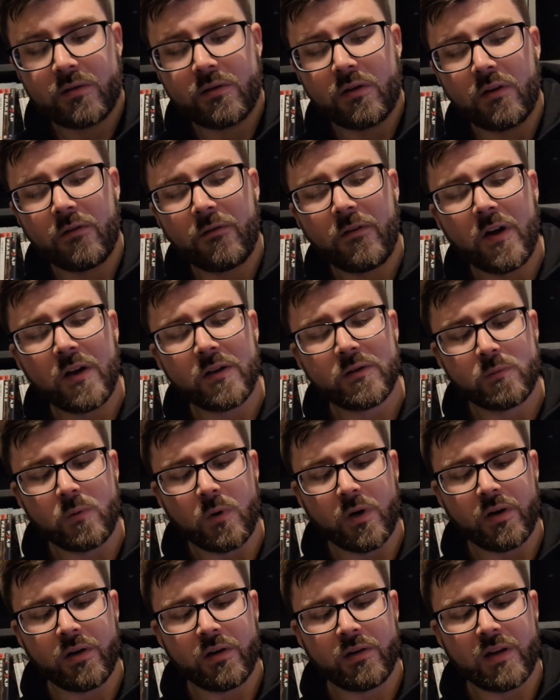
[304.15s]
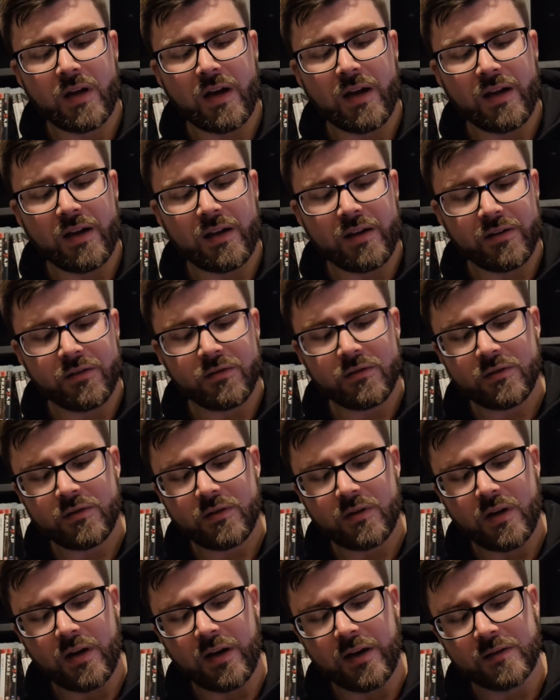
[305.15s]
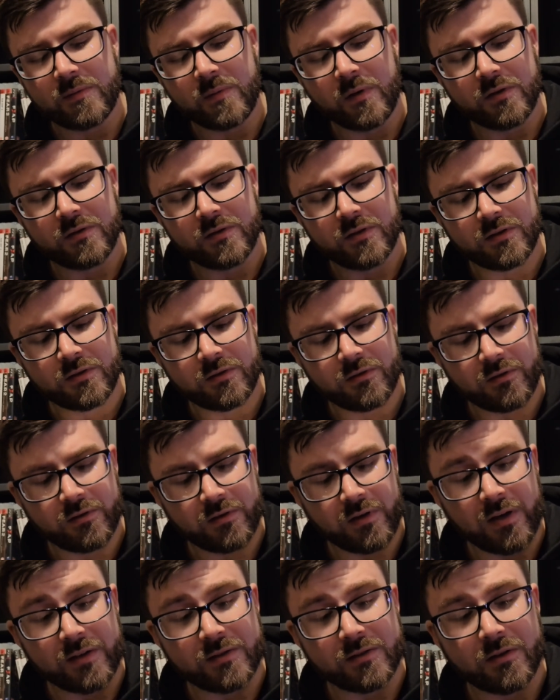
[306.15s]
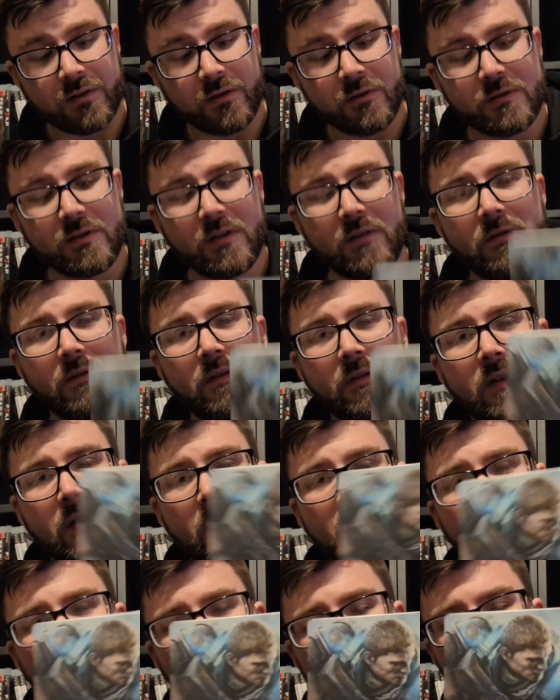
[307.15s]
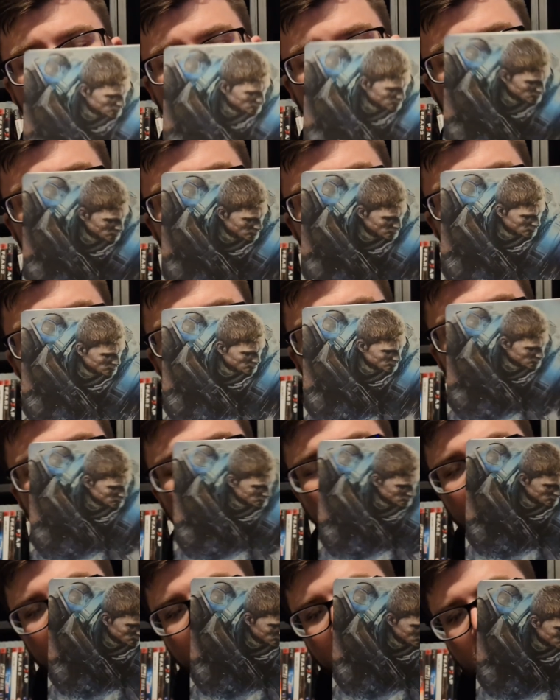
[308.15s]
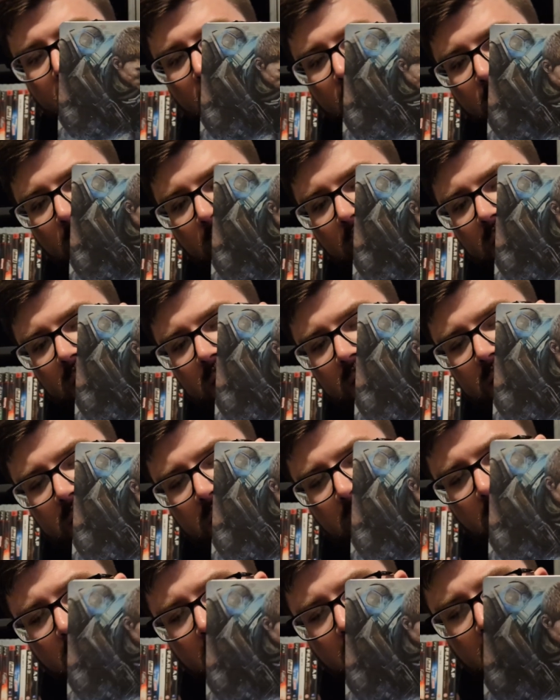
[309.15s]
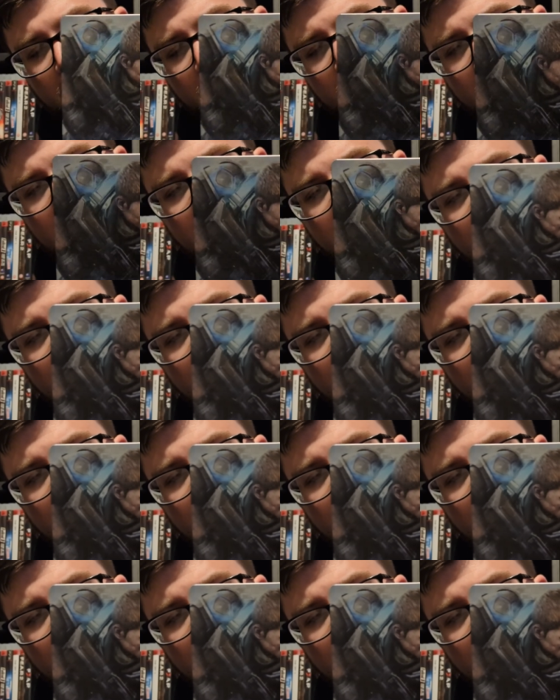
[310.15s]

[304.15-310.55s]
So the first one that is an Xbox exclusive is the Gears of War 4 Steelbook.